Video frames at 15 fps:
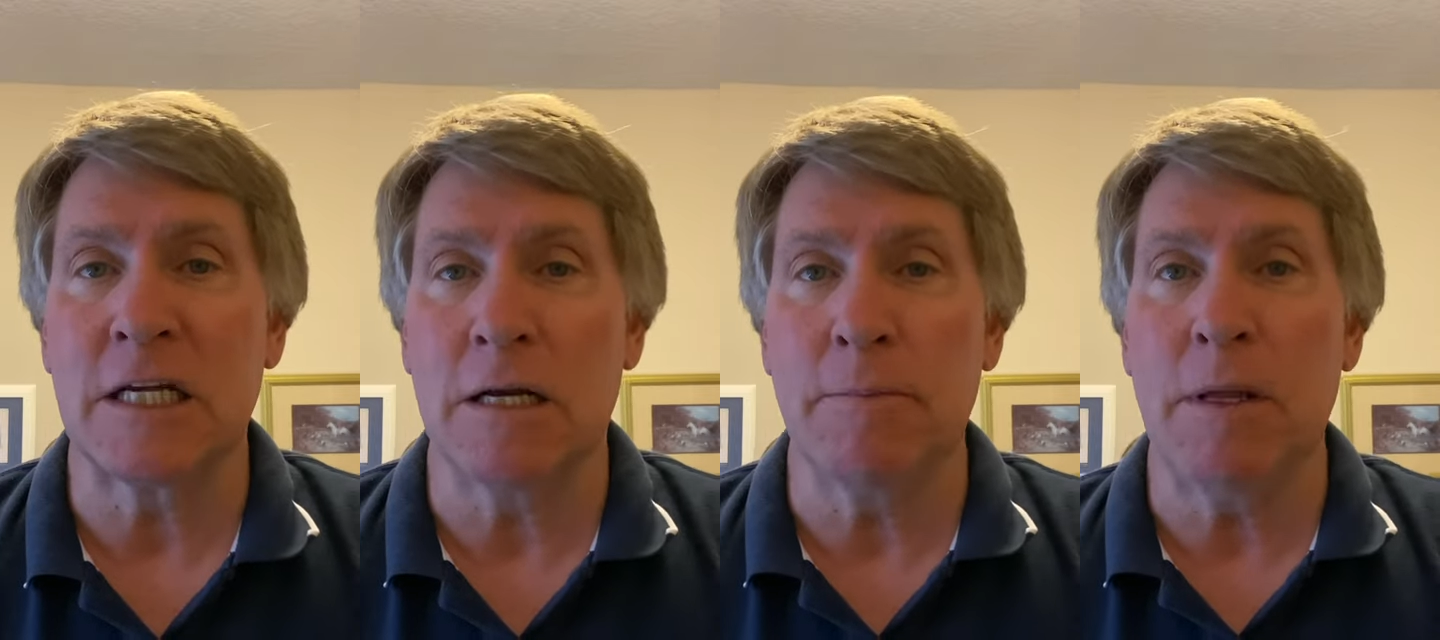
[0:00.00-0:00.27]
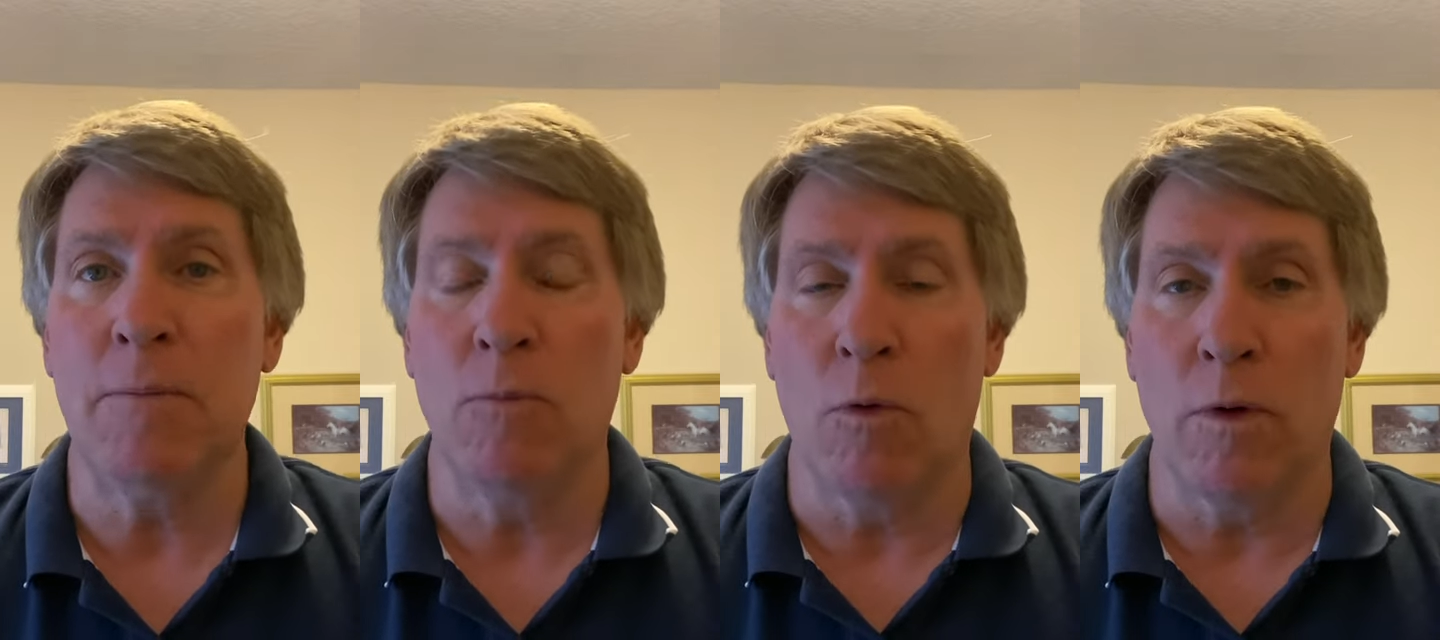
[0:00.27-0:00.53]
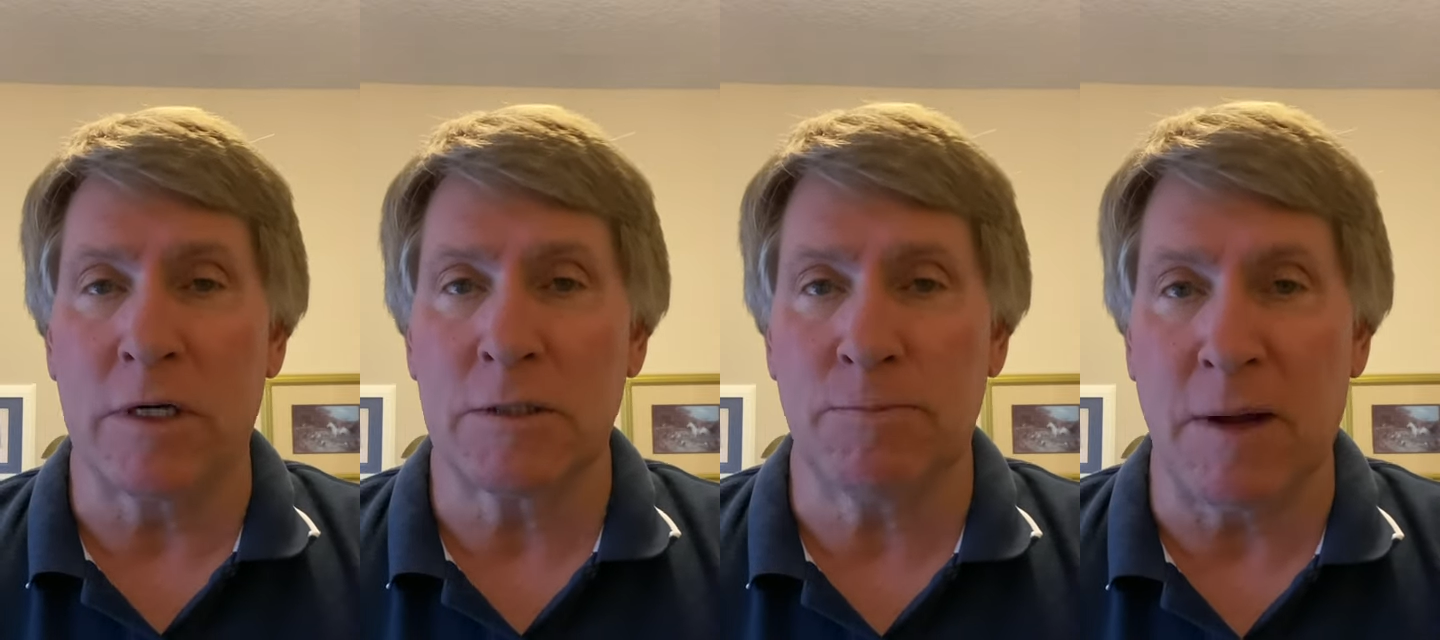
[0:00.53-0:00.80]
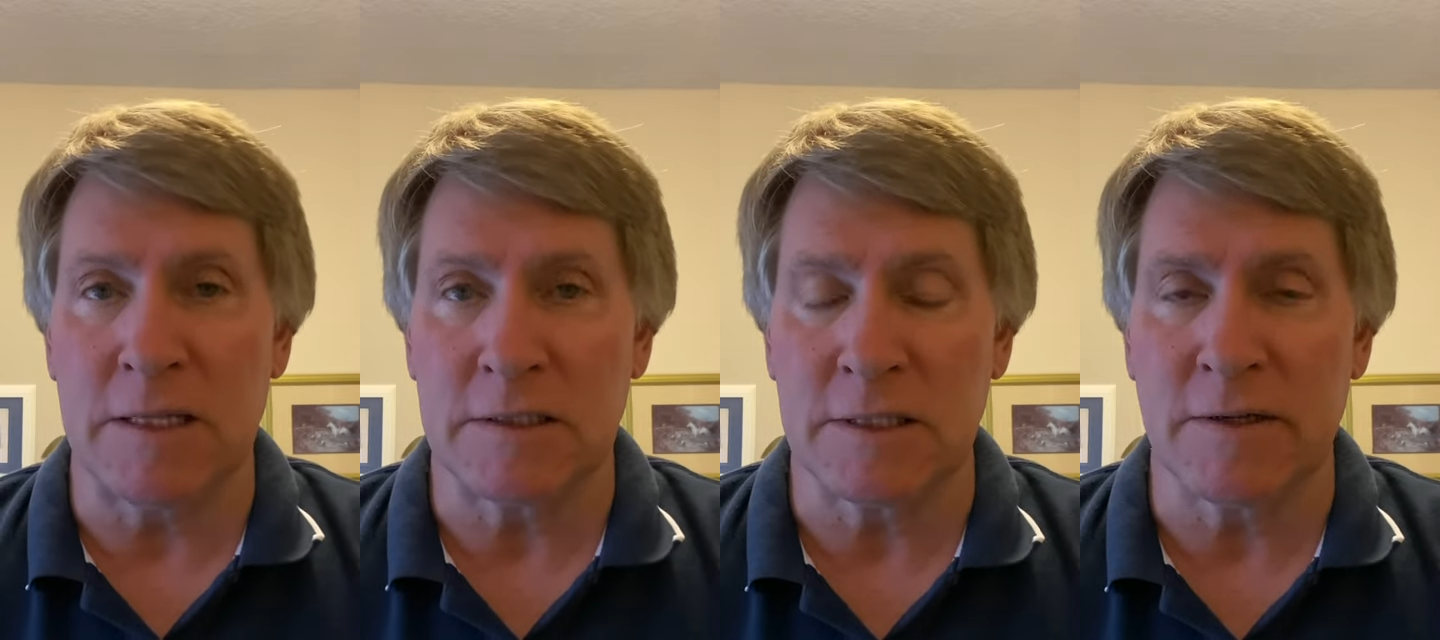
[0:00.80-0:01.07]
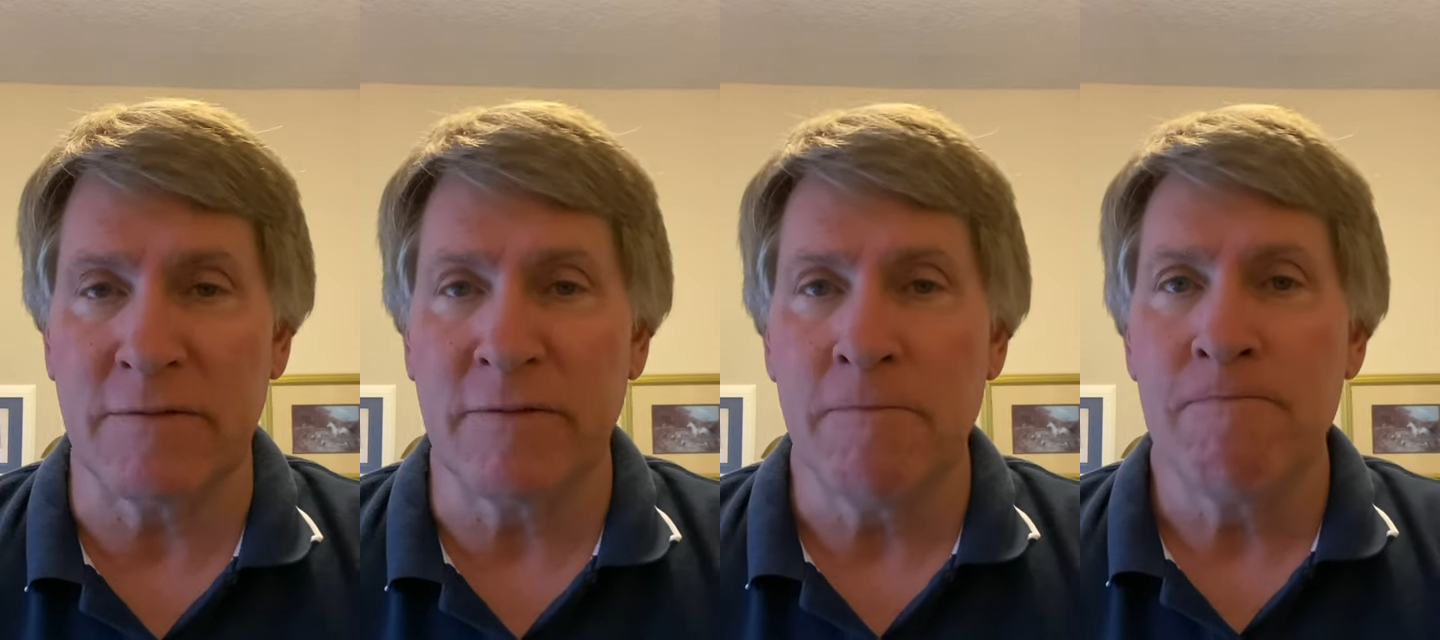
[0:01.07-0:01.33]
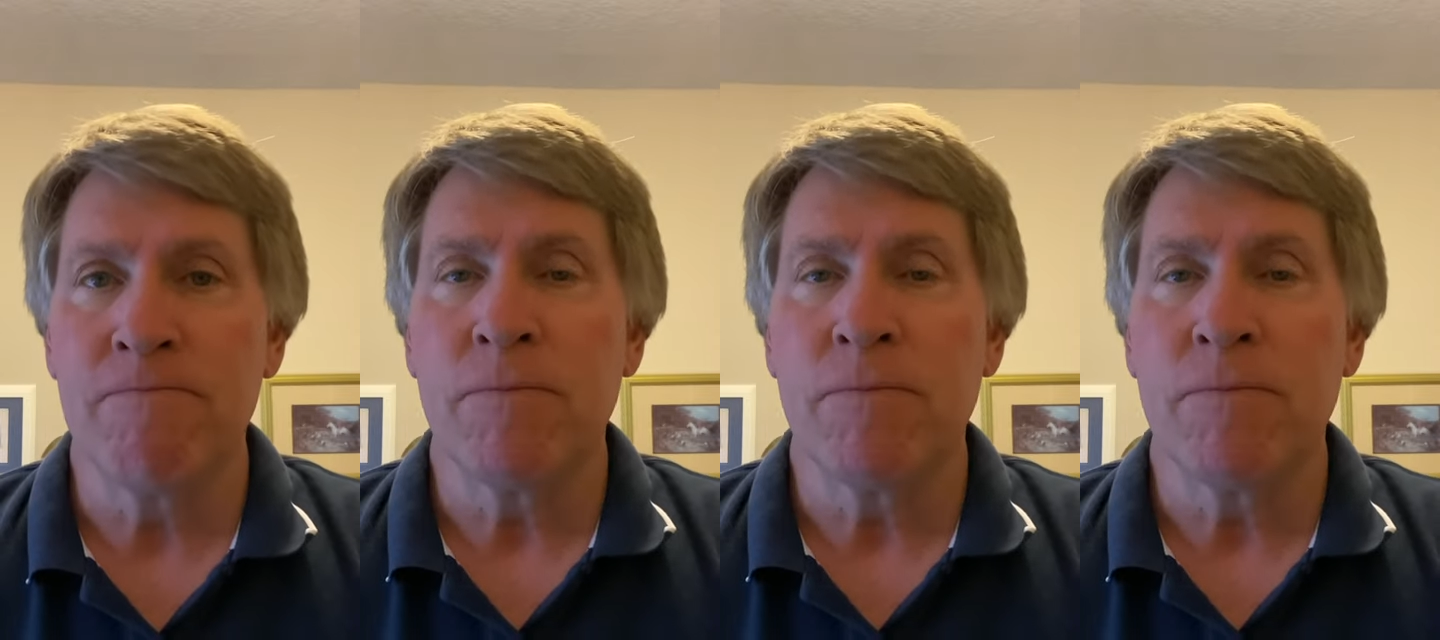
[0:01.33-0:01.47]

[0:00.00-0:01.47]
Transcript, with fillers: going to be more expensive.